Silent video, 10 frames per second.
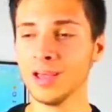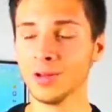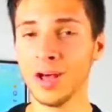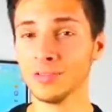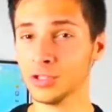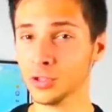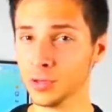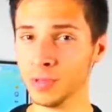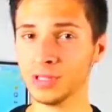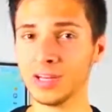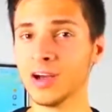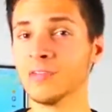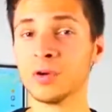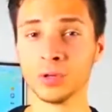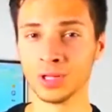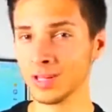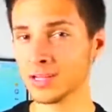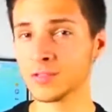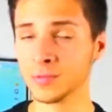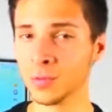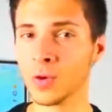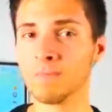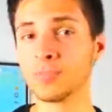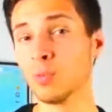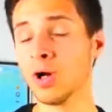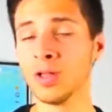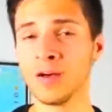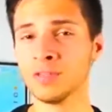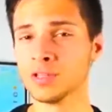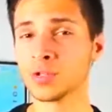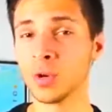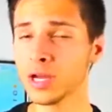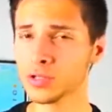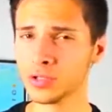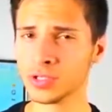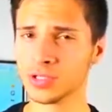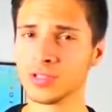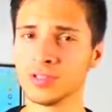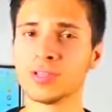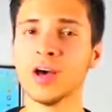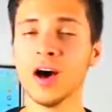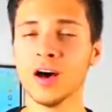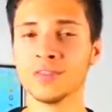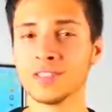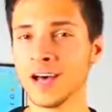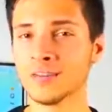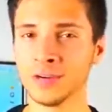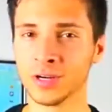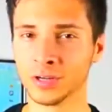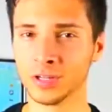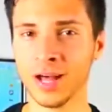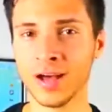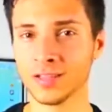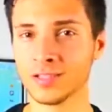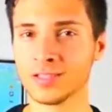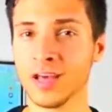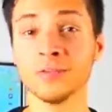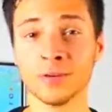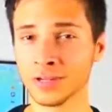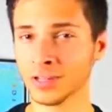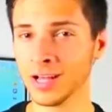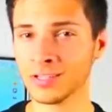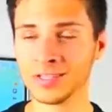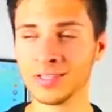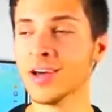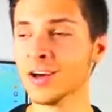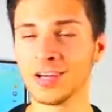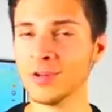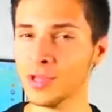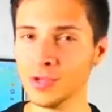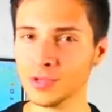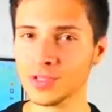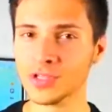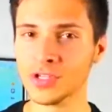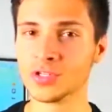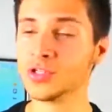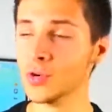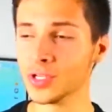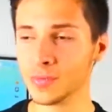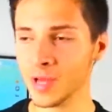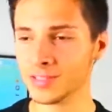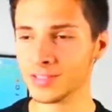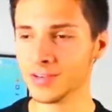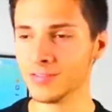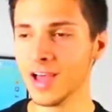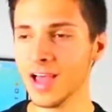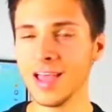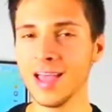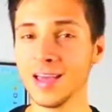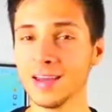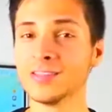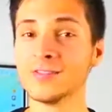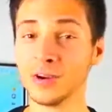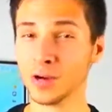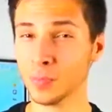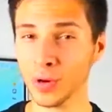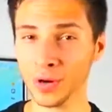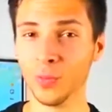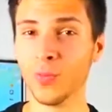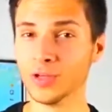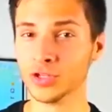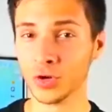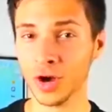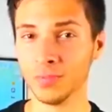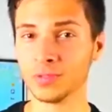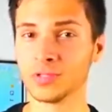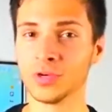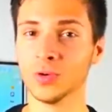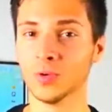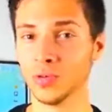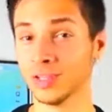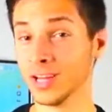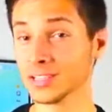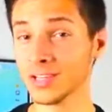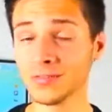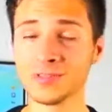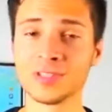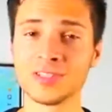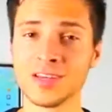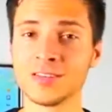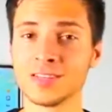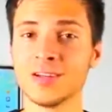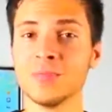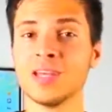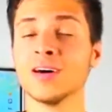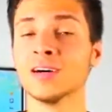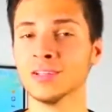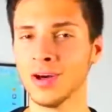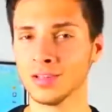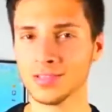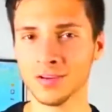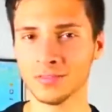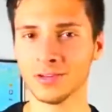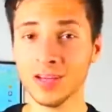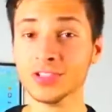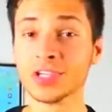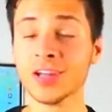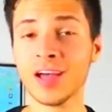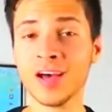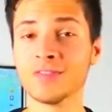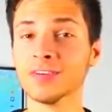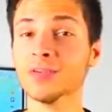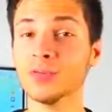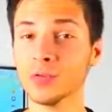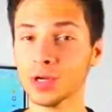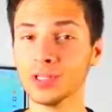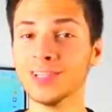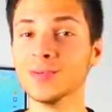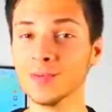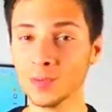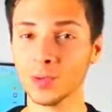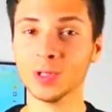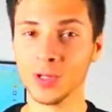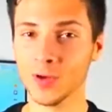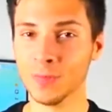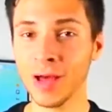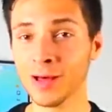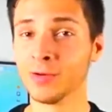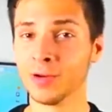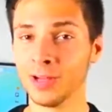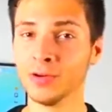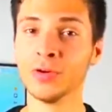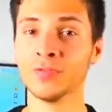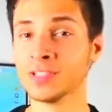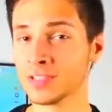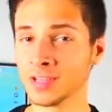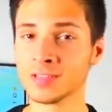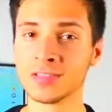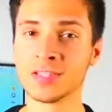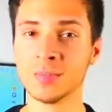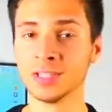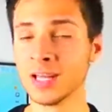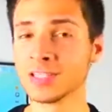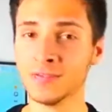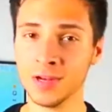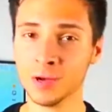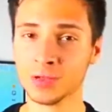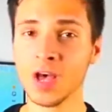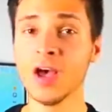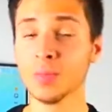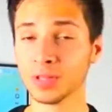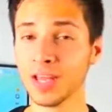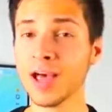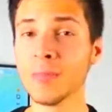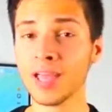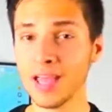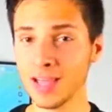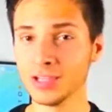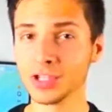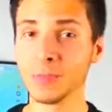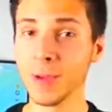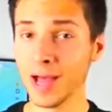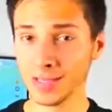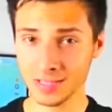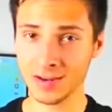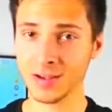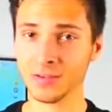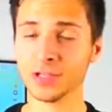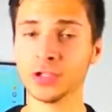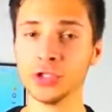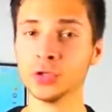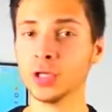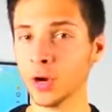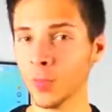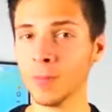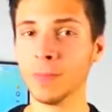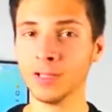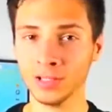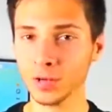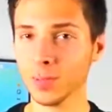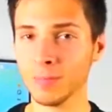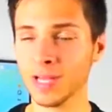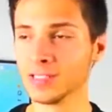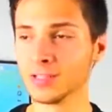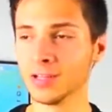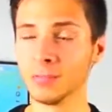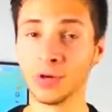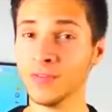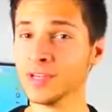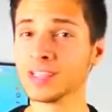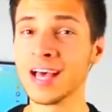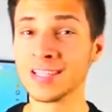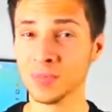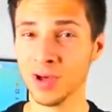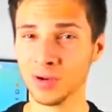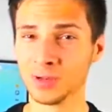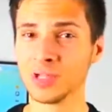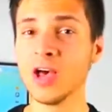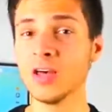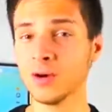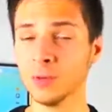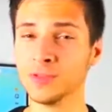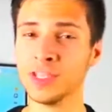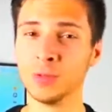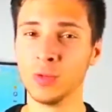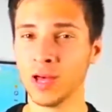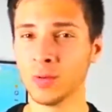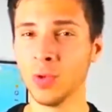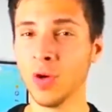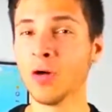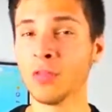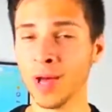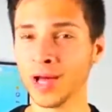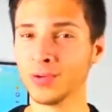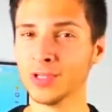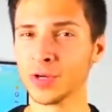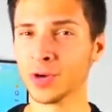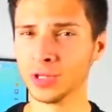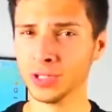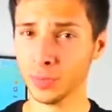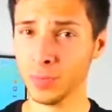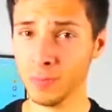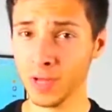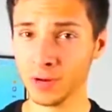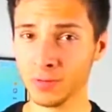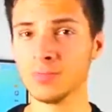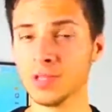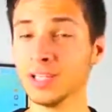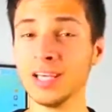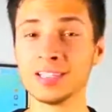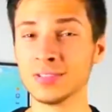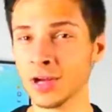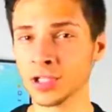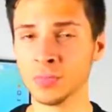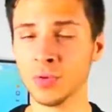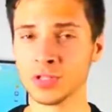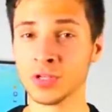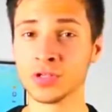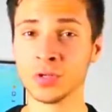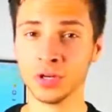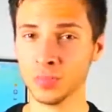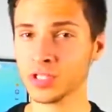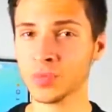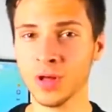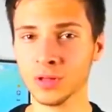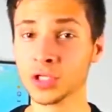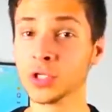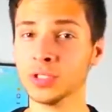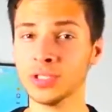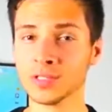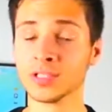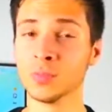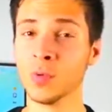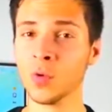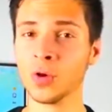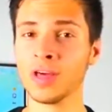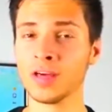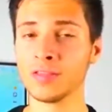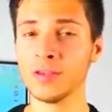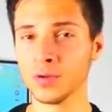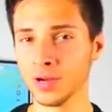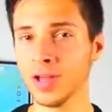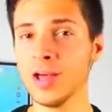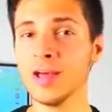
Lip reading: It'll have the durability of Gorilla Glass 4 while having the scratch resistance of sapphire glass. Sapphire glass is not going to be used. It's just too expensive and it's very brittle when dropped. So the next iPhone 6S is going to be a lot tougher. It's going to have a really, really good battery. I know I've discussed this in my last videos, but the mAh capacity of it should go up by a little bit based on the previous S models that we've seen with Apple. All the batteries are a little bit bigger. The leaked logic board is also a little bit smaller, so it does support that theory.